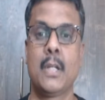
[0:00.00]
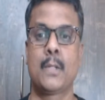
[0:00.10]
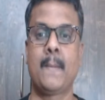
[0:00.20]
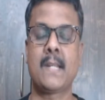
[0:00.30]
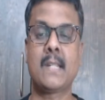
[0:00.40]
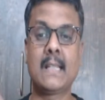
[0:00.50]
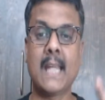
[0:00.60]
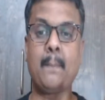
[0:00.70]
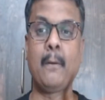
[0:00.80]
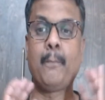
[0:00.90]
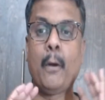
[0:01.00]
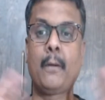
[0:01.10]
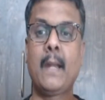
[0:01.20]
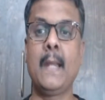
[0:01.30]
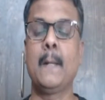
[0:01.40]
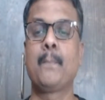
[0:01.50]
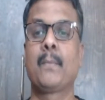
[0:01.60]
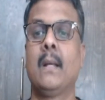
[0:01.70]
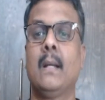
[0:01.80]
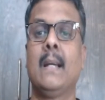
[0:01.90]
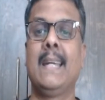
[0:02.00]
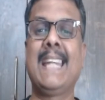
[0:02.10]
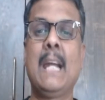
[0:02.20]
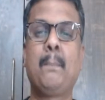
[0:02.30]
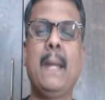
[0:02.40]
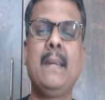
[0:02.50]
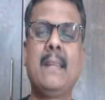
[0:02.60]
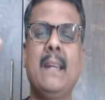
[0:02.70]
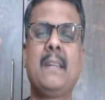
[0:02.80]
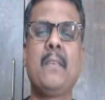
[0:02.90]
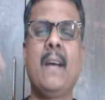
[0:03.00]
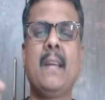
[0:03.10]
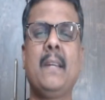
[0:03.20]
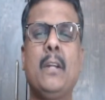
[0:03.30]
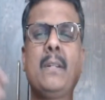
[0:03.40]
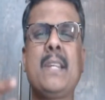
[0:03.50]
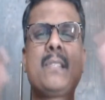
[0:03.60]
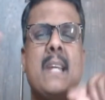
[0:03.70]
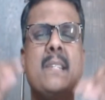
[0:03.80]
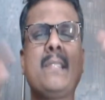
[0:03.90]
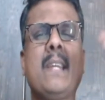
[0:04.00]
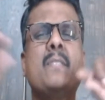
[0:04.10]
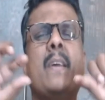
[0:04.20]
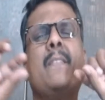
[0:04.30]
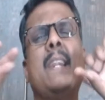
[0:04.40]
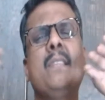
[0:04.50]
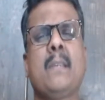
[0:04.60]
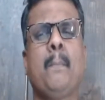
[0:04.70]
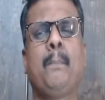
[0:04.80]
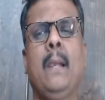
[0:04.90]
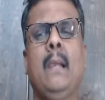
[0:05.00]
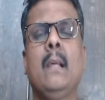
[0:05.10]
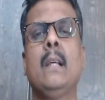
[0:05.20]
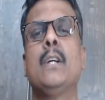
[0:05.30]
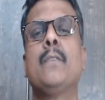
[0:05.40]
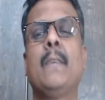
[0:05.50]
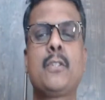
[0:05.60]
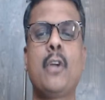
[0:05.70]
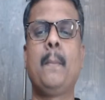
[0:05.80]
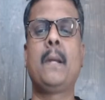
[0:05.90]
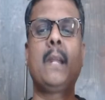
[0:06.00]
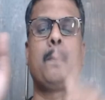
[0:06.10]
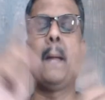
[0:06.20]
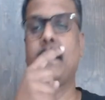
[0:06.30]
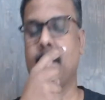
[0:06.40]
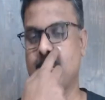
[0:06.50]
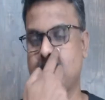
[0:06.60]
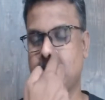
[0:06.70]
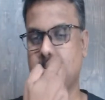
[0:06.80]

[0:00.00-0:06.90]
Special type of pottery. It had painted design, you know, design. Designs were very simple with geometric patterns.